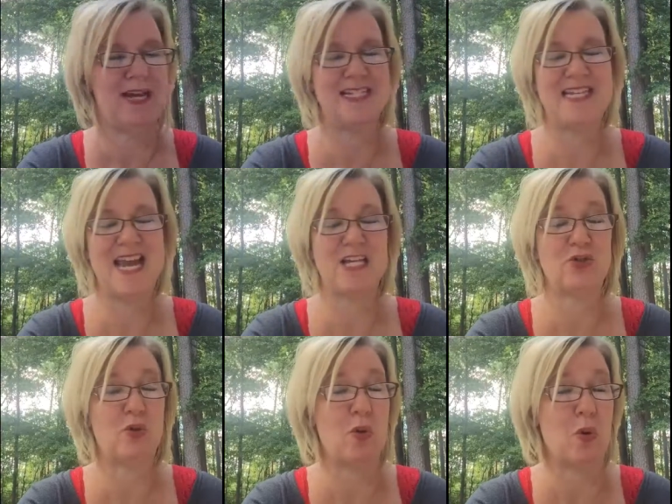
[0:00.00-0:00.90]
has
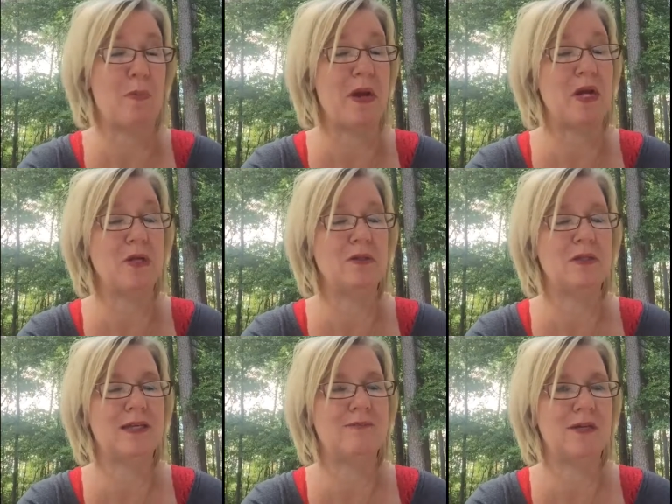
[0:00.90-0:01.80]
natural
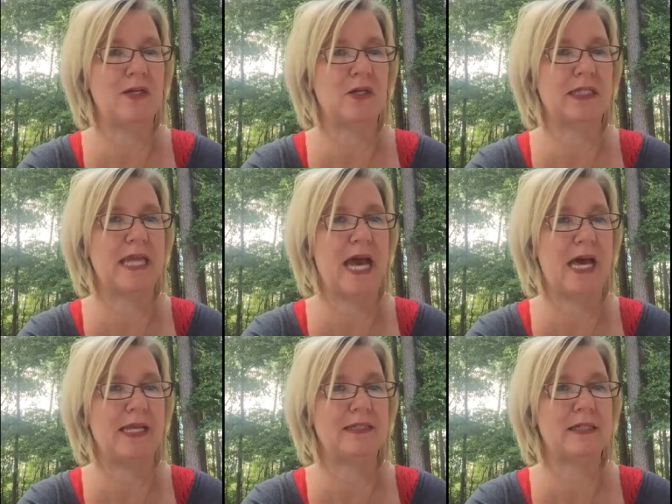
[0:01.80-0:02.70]
hormones in milk
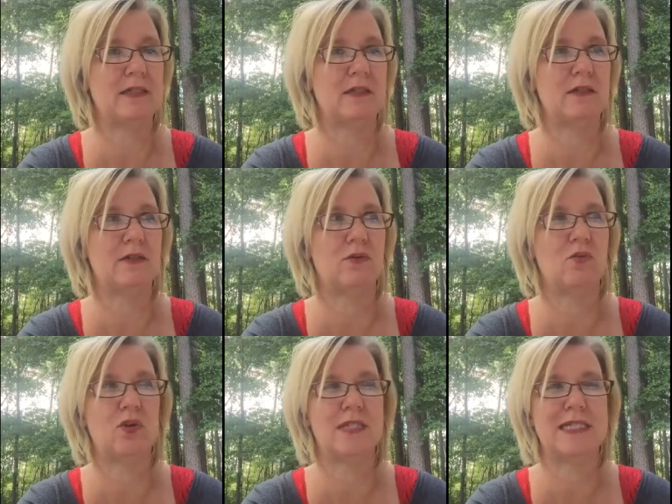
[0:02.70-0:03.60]
that
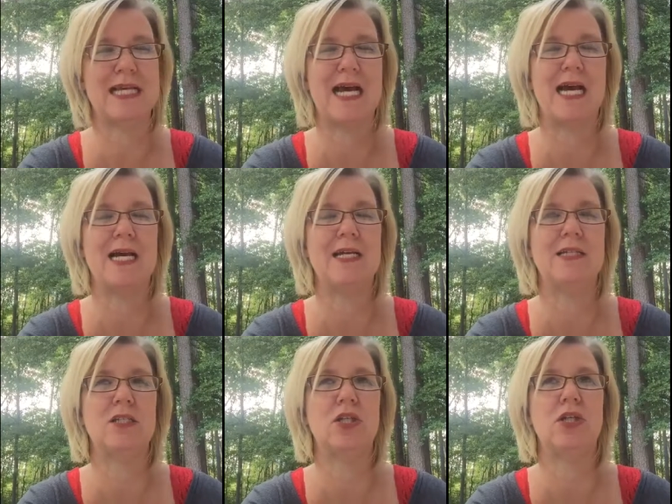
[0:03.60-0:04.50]
were
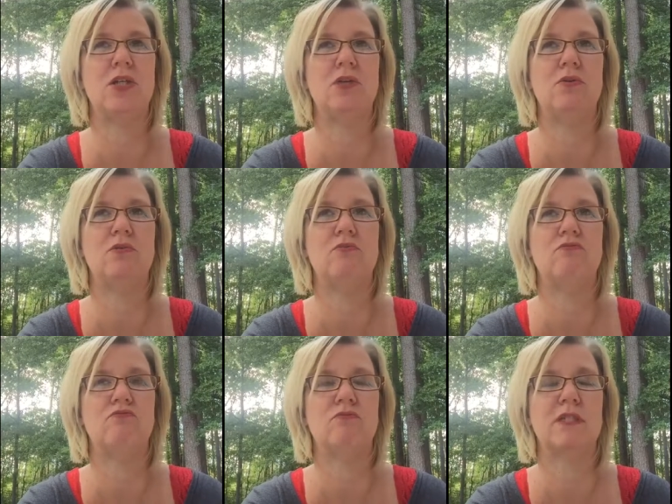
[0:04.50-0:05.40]
designed to
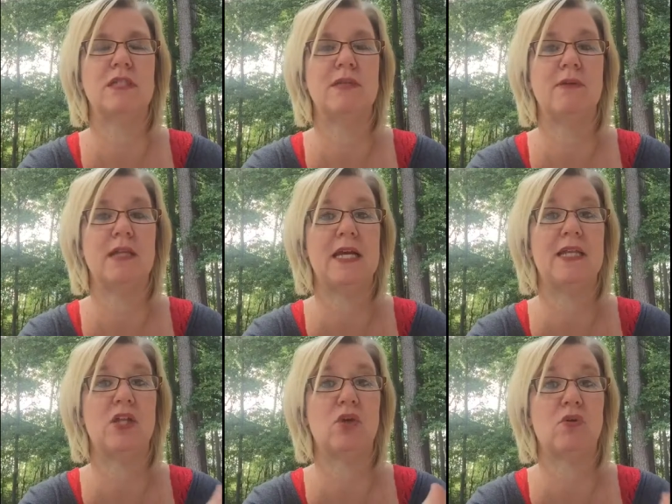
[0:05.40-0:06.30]

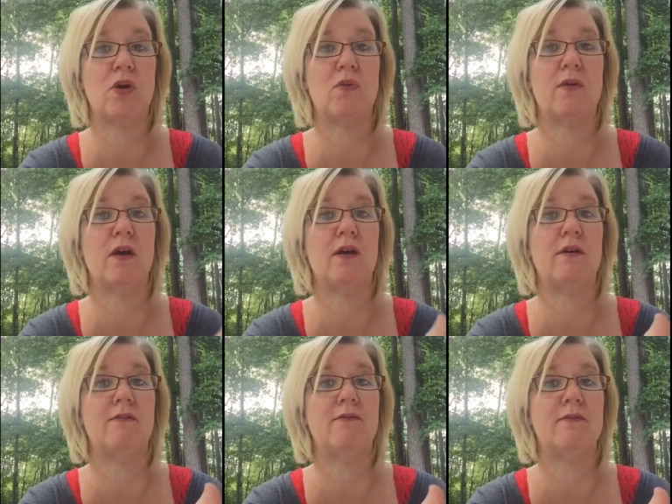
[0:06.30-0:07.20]
stimulate the growth
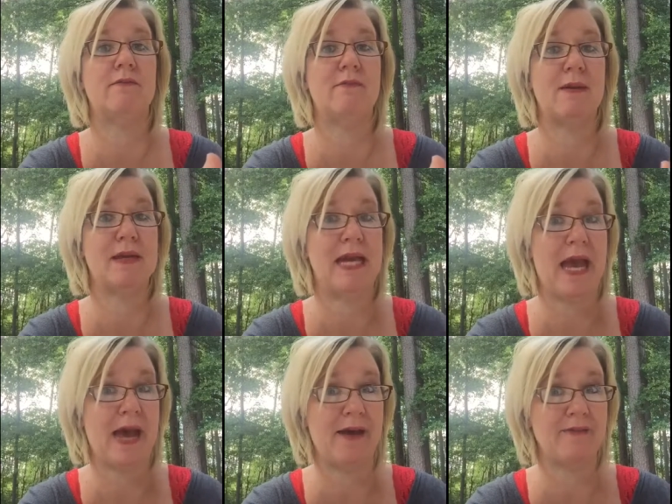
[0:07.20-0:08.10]
of baby
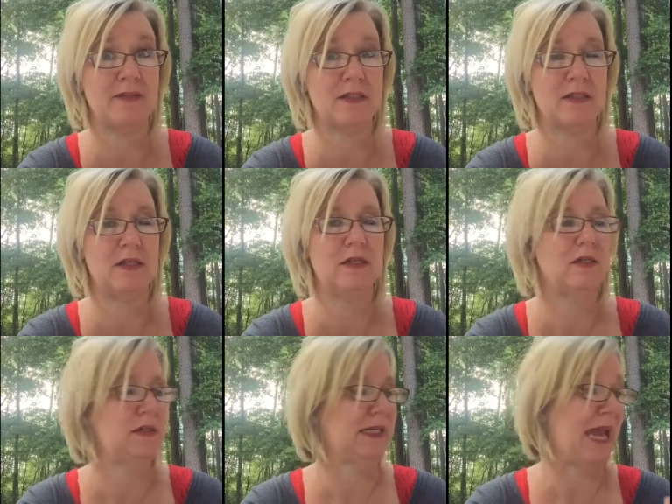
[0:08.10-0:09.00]
calves.
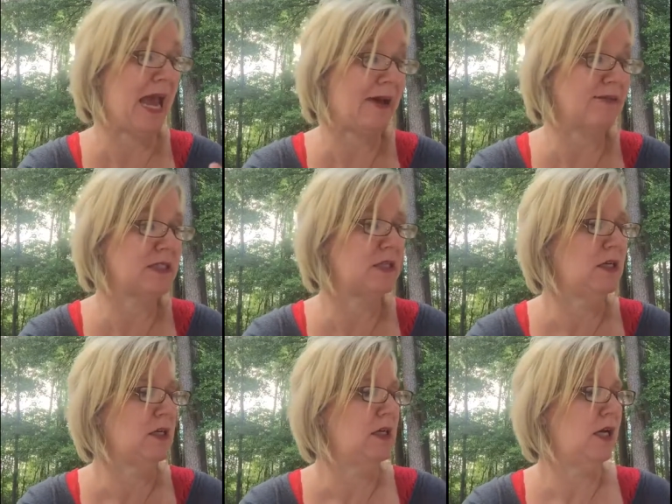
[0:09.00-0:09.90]
Calves,
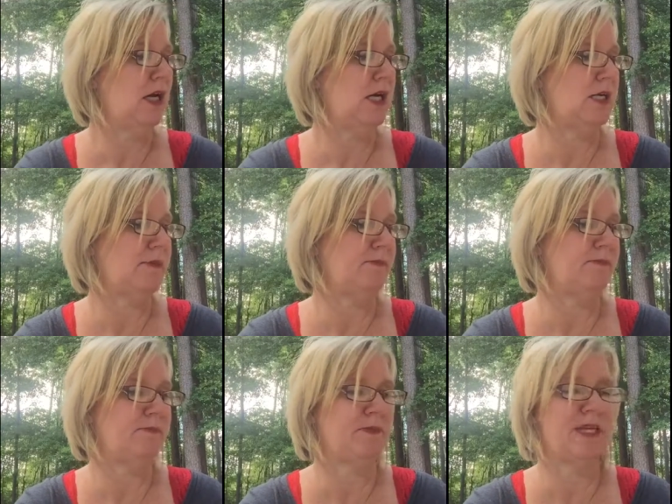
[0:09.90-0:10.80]
um,
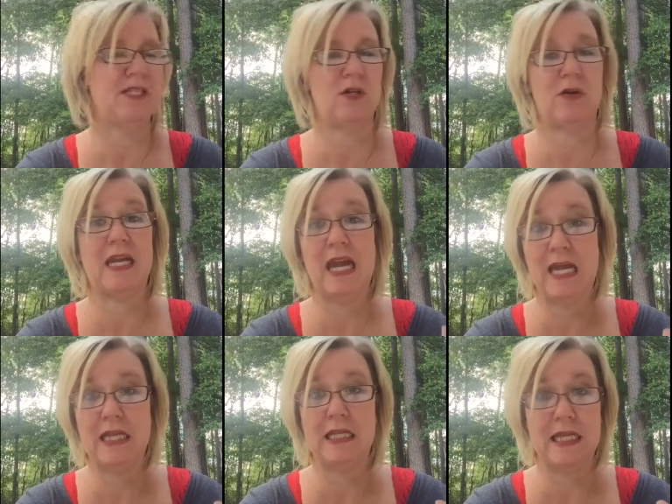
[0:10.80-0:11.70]
and so it
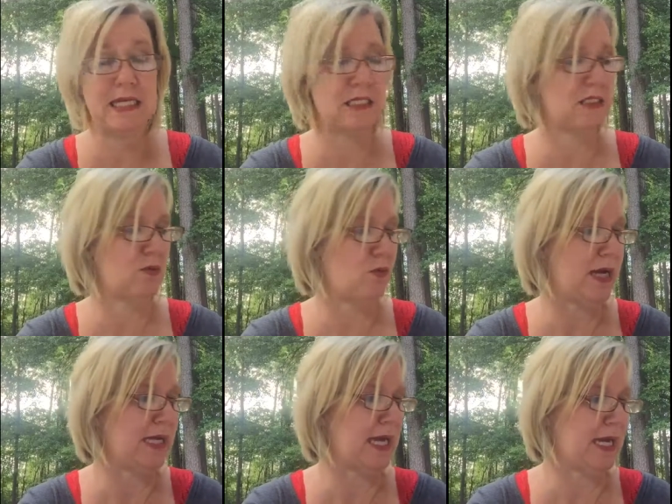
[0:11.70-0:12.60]
can lead to some
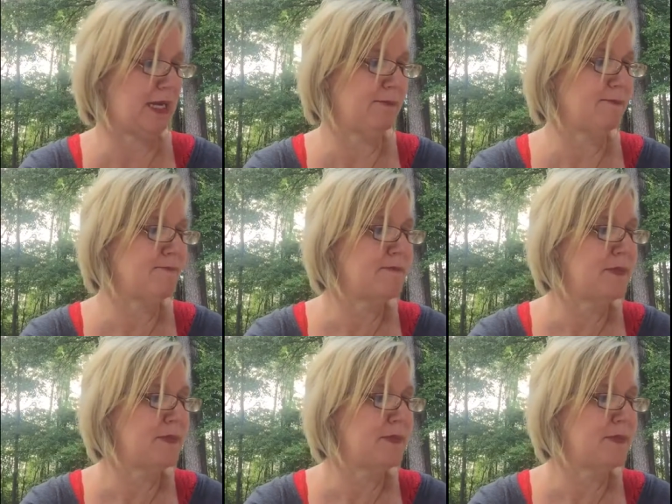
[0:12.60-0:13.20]
weight gain.